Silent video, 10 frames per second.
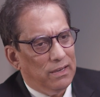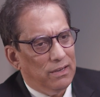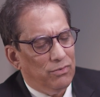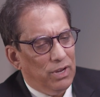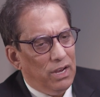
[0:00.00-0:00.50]

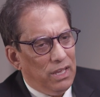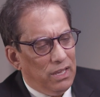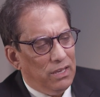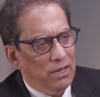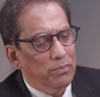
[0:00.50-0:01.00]

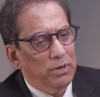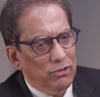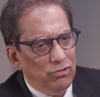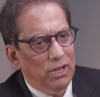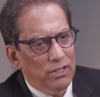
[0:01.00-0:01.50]
really
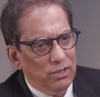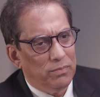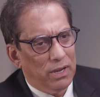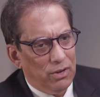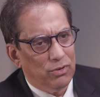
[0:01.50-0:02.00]
appreciated
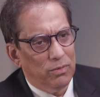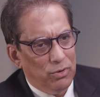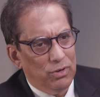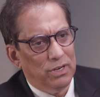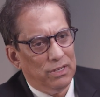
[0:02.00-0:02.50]
by our
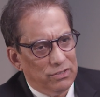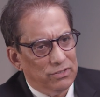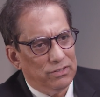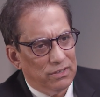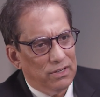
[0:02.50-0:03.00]

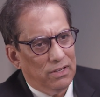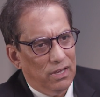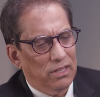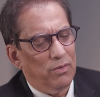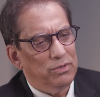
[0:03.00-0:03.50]
communities,
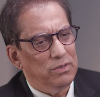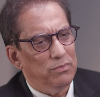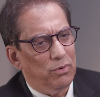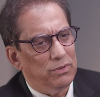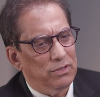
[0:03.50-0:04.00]
and that was
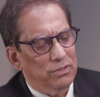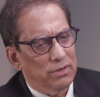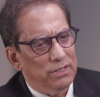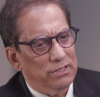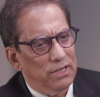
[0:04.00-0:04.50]
important to
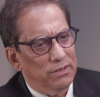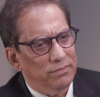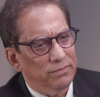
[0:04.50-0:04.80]
us. Yeah.